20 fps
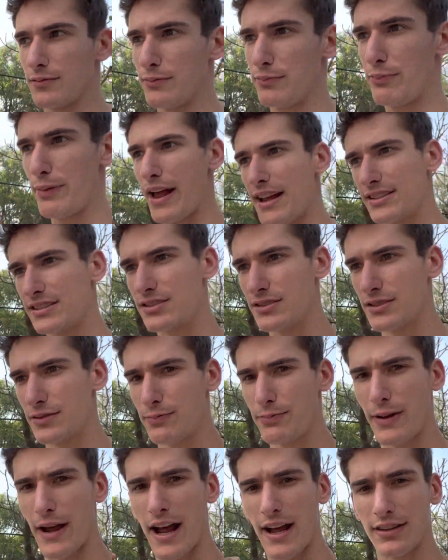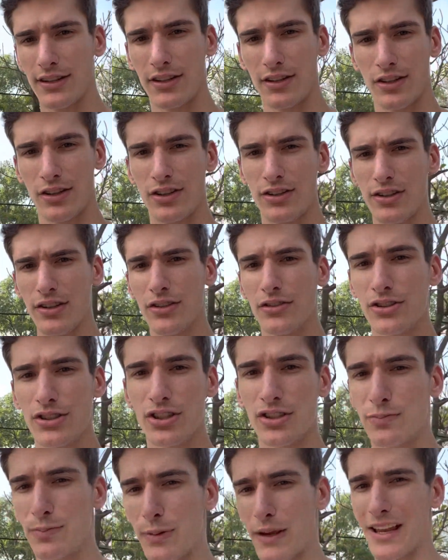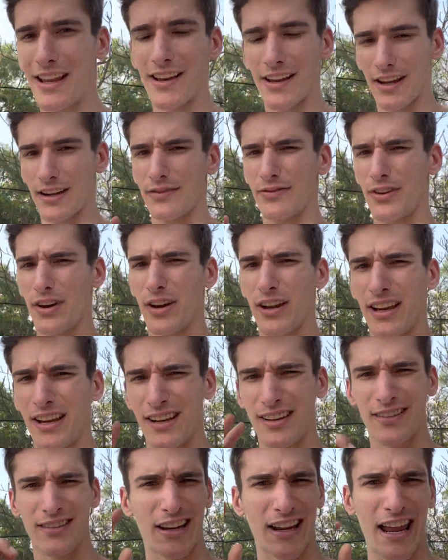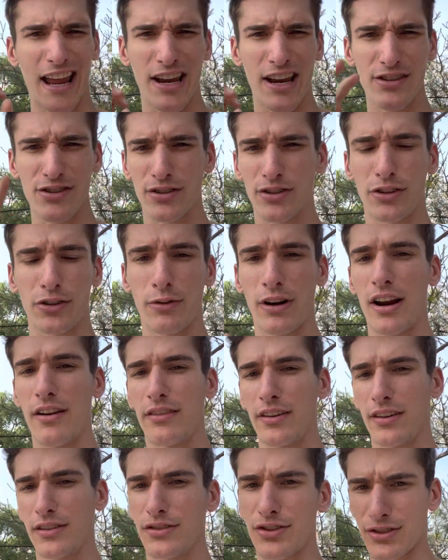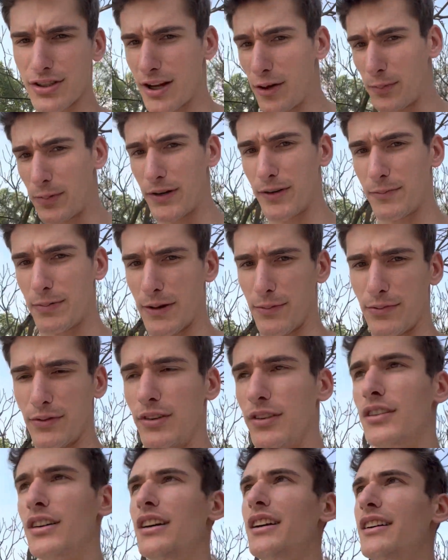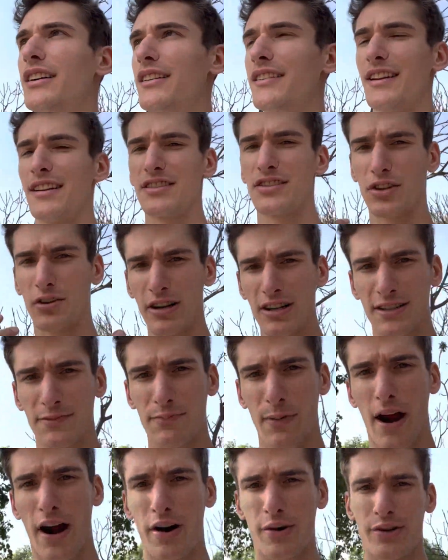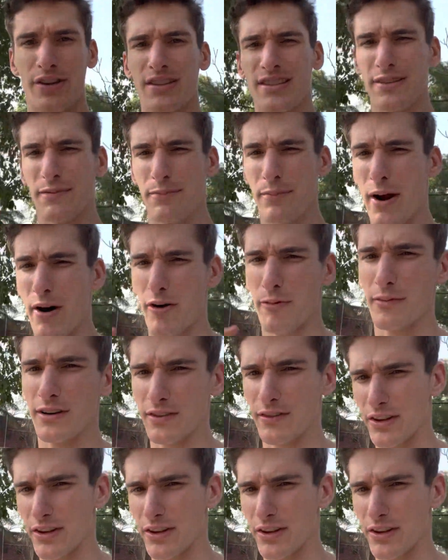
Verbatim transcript: best path that you could do is just being like a fucking like angel or whatever, just helping people. That is the greatest power is empowerment of